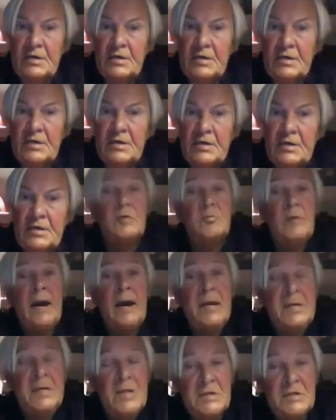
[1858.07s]
So
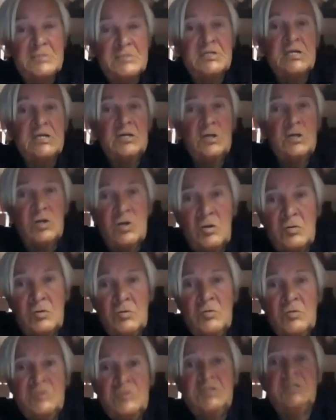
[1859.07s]
why not
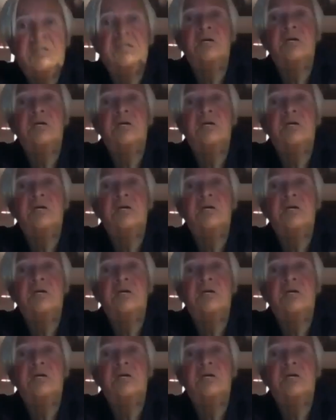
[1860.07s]
include the